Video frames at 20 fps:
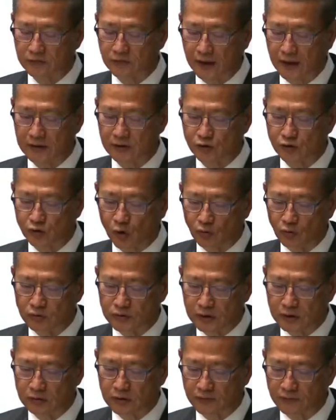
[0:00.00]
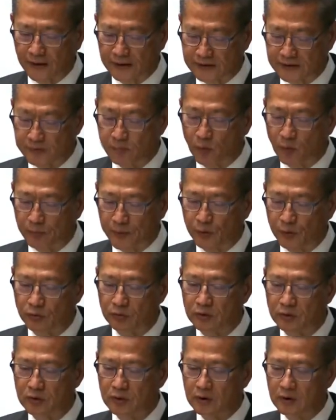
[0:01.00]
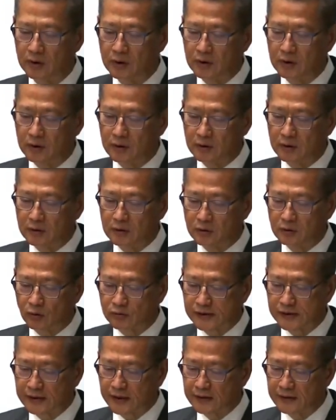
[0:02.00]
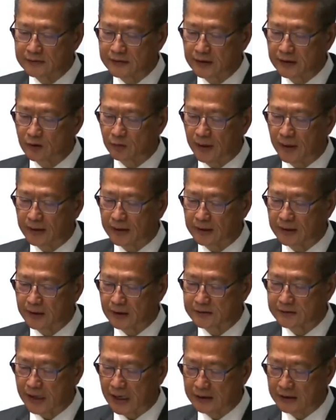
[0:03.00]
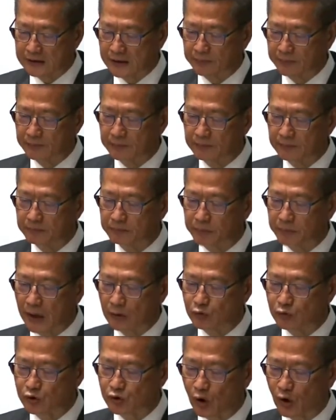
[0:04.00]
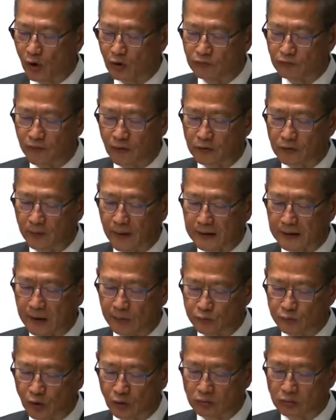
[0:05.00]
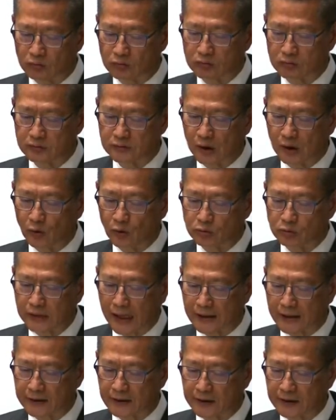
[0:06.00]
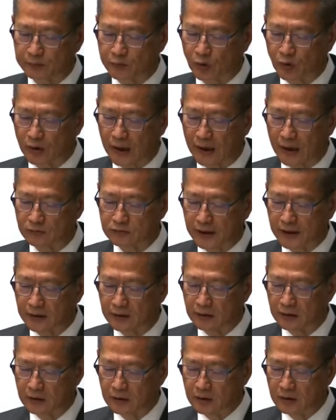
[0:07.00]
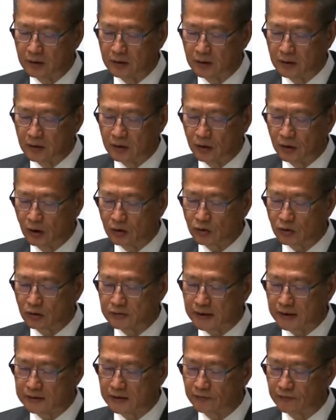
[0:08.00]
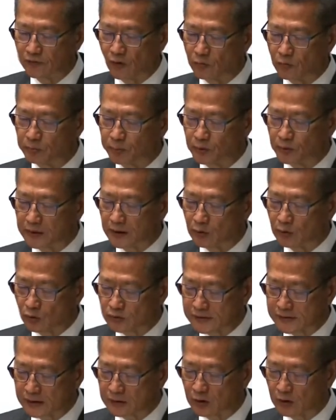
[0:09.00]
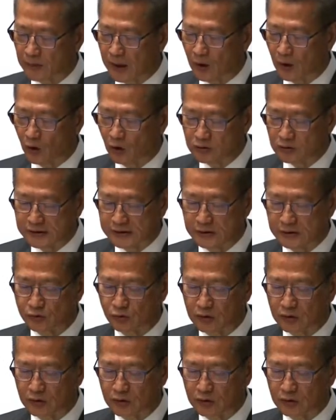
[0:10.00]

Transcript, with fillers: achieving carbon neutrality as an important development goal. A significant synergy effect can be generated between green economy and other industries such as the I&T and financial sectors.